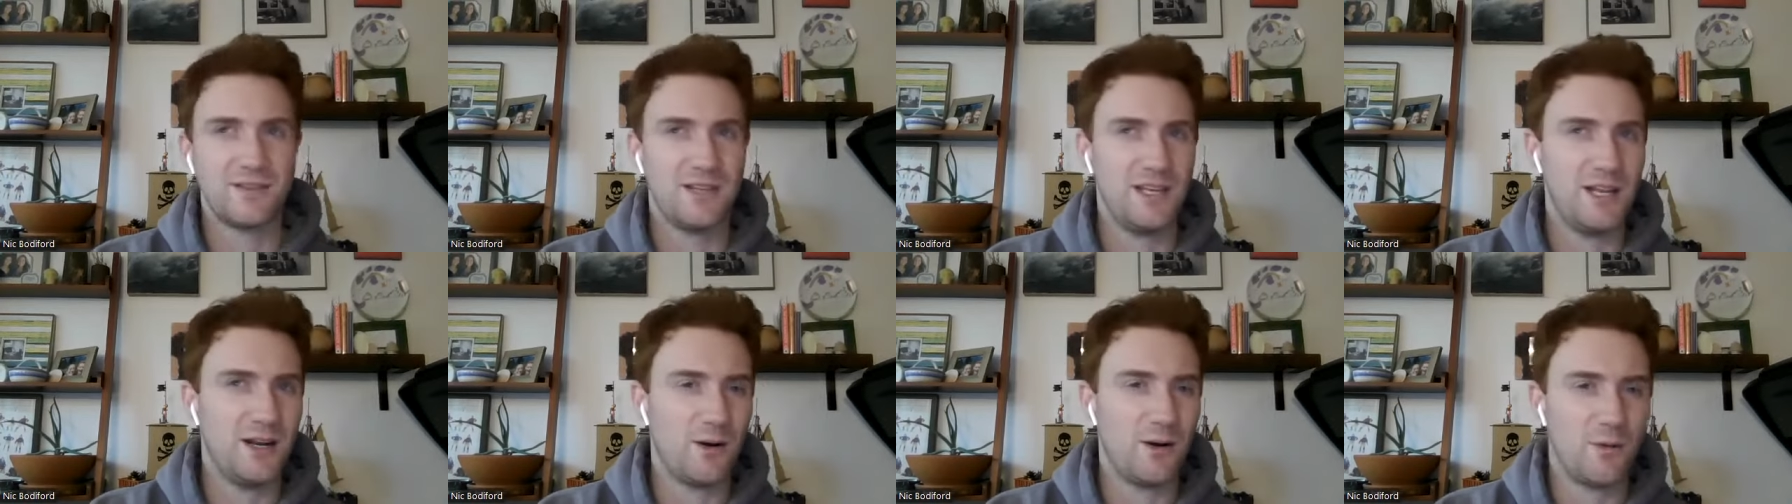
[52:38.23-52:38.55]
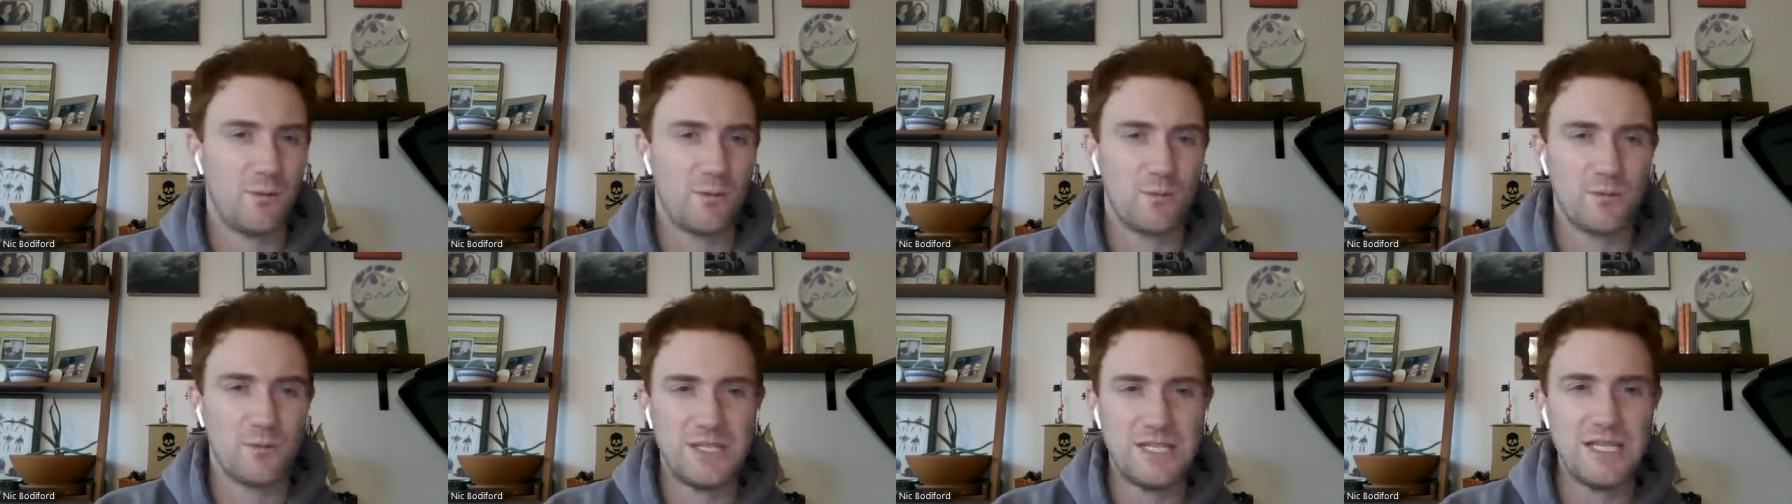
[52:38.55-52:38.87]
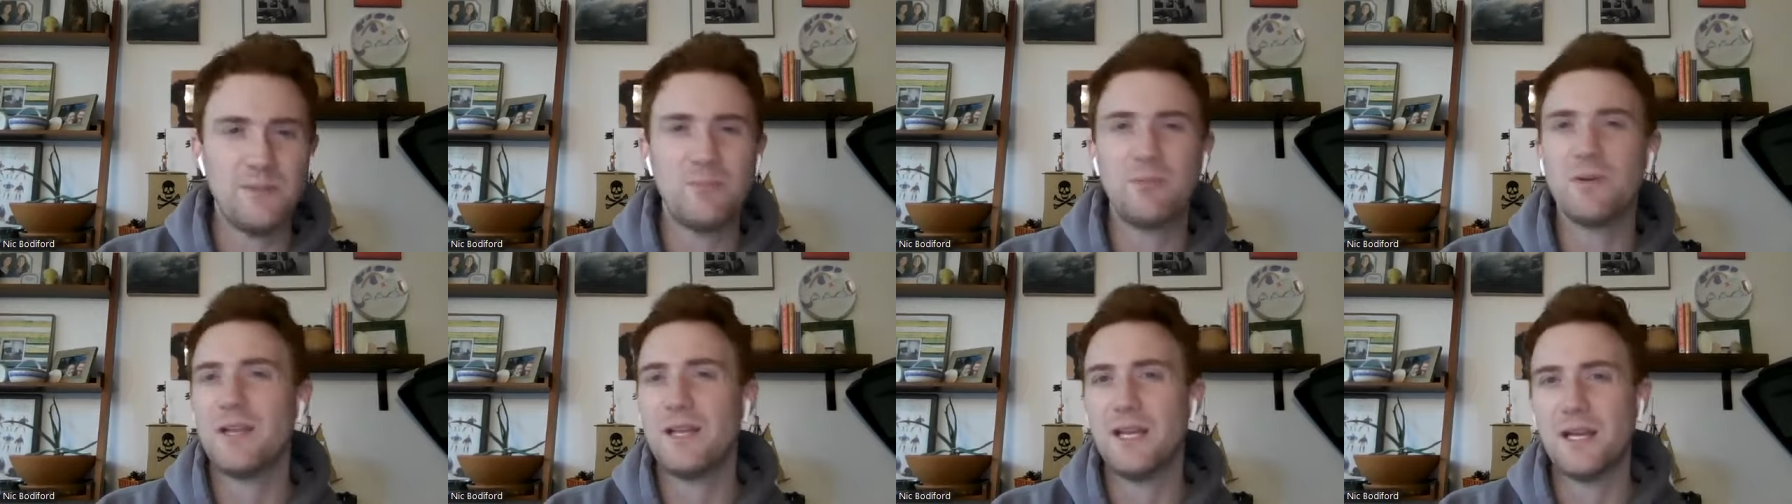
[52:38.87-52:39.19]
you know,
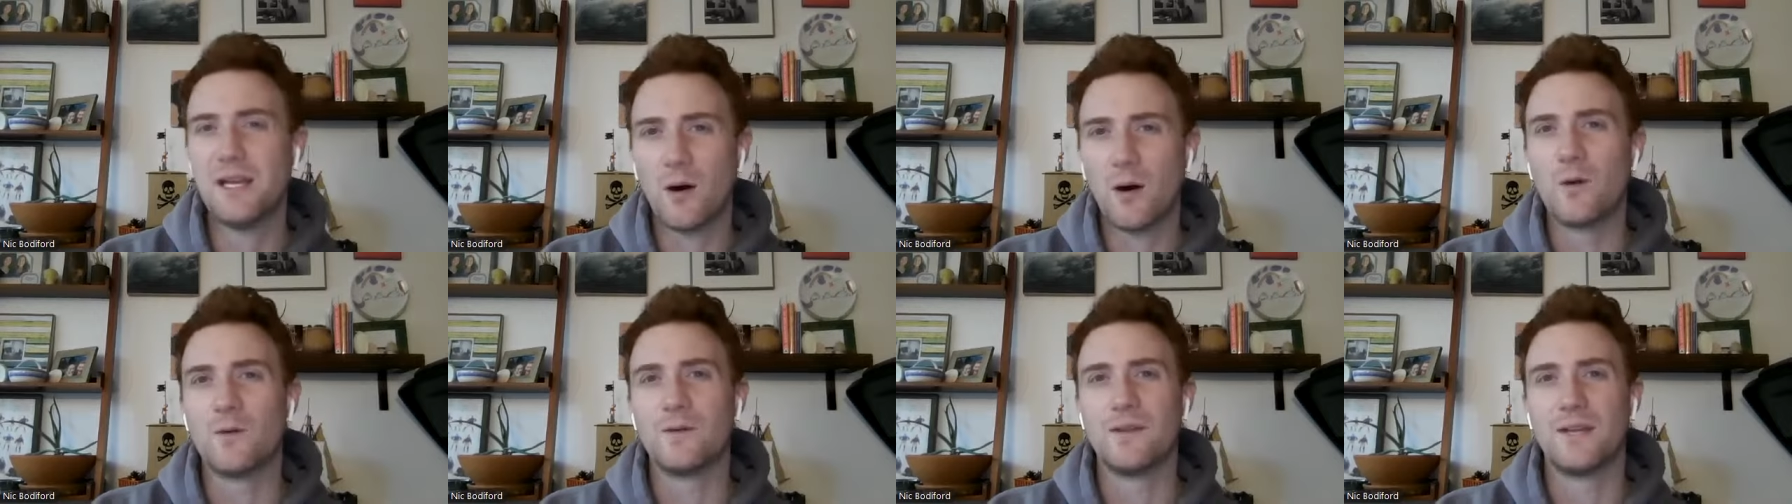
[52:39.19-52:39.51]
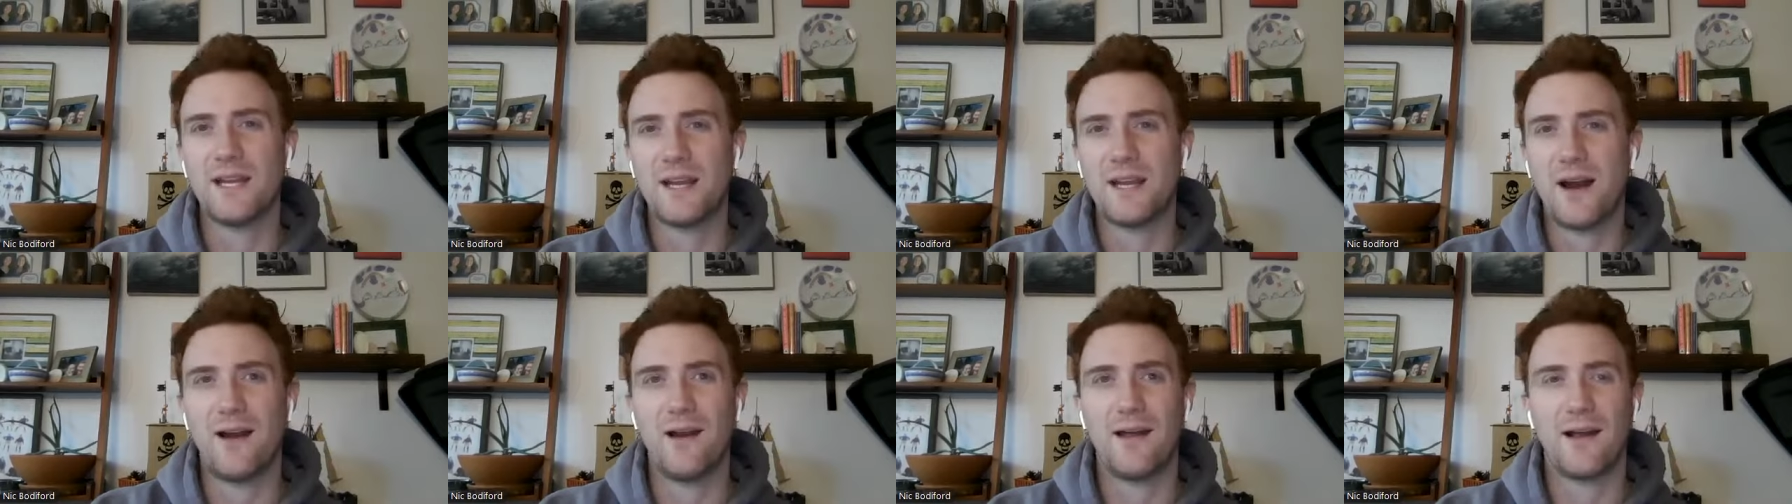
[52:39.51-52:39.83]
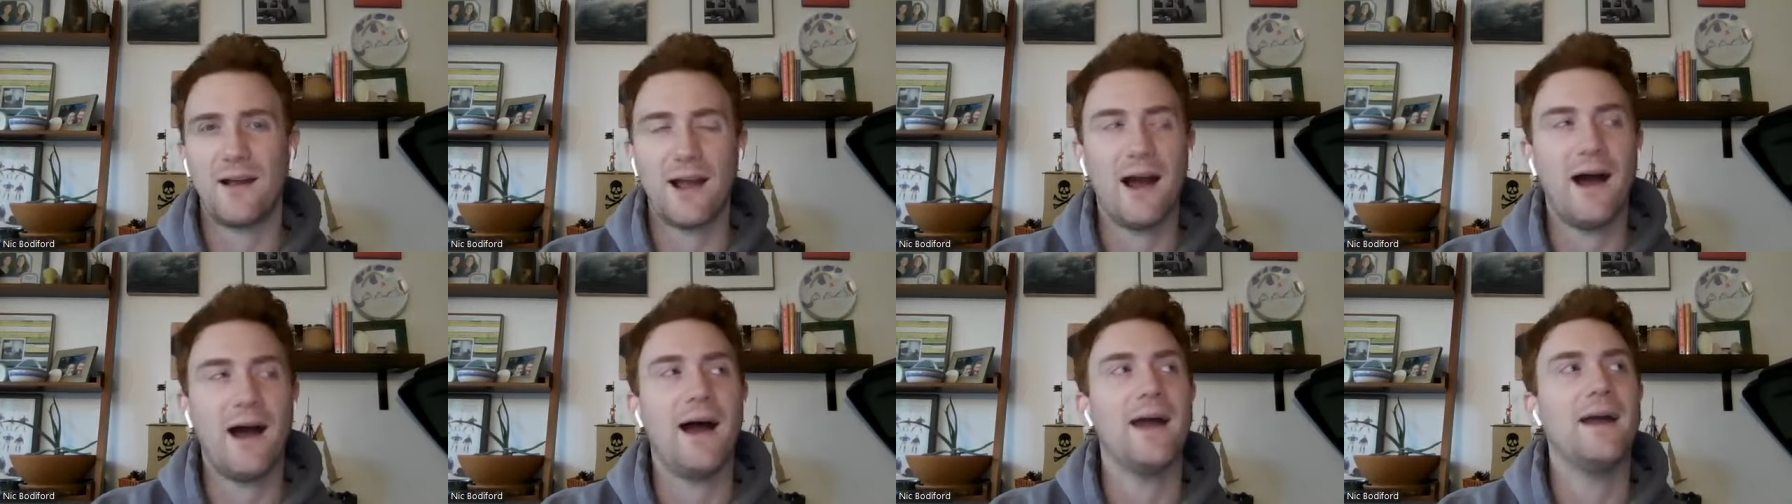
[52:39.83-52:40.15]
deep league only kind of
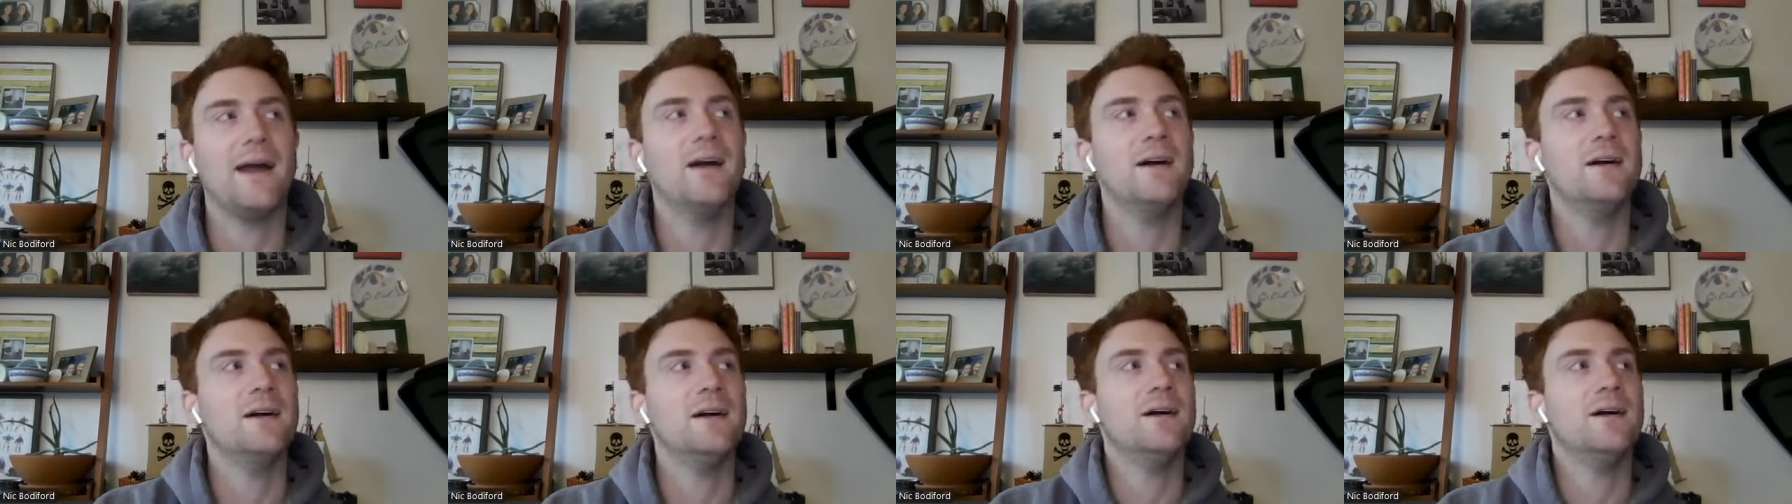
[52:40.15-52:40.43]
guy.